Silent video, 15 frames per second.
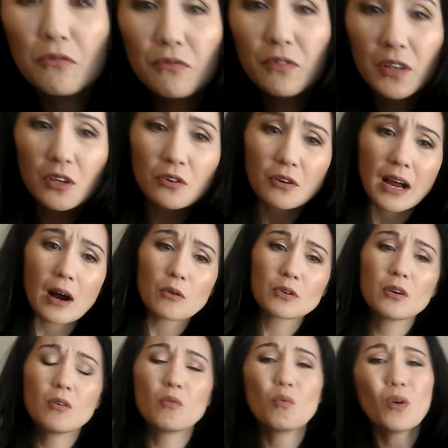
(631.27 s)
figure out
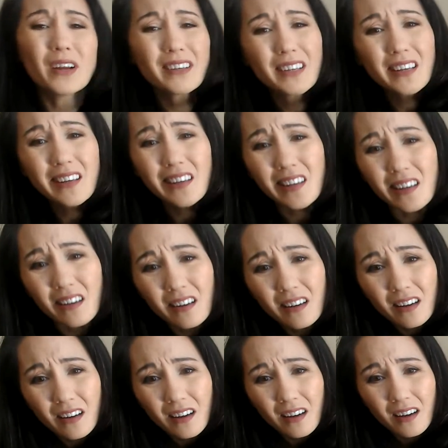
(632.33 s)
what key
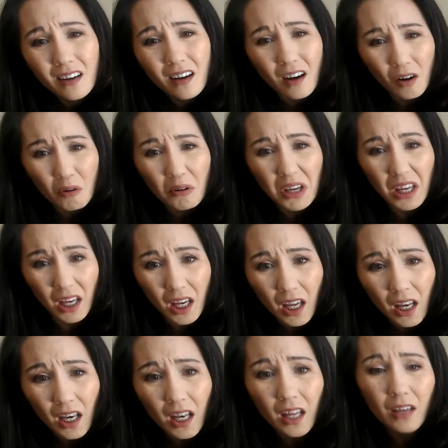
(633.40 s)
are we
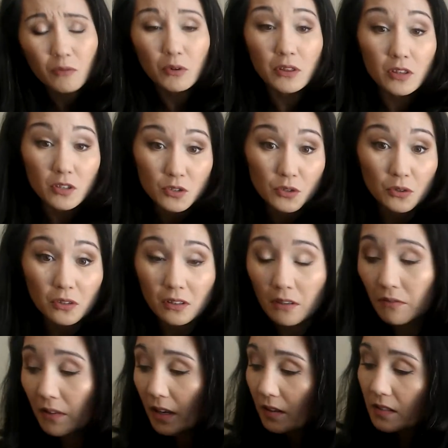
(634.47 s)
in with the circle of
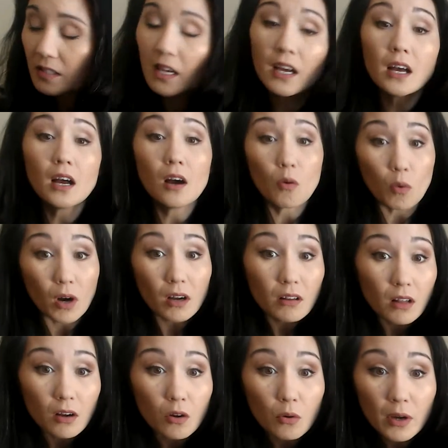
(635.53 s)
fifths?
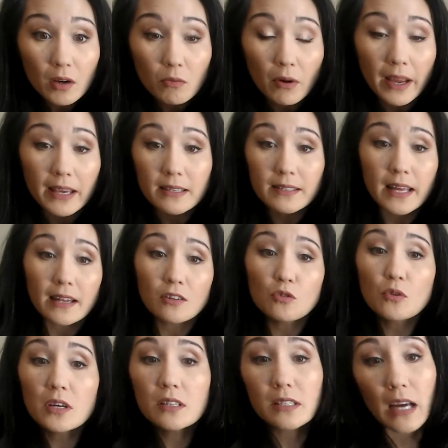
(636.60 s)
Well, a quick way is that you
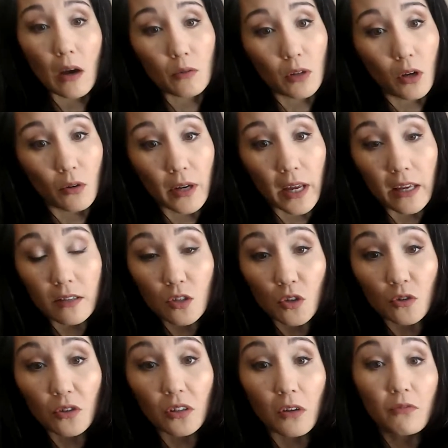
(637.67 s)
can download a
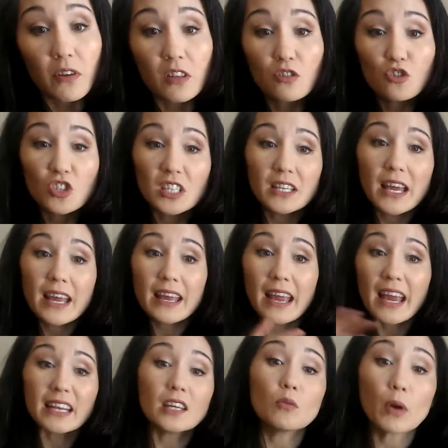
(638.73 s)
circle of fifths sheet
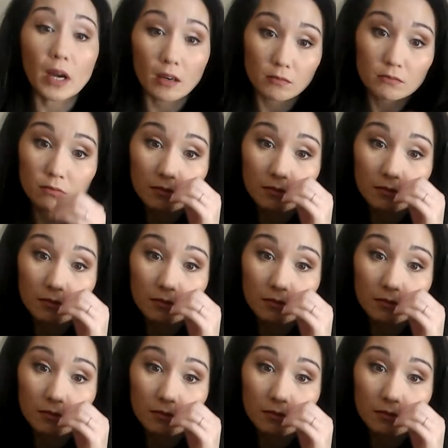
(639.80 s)
anywhere,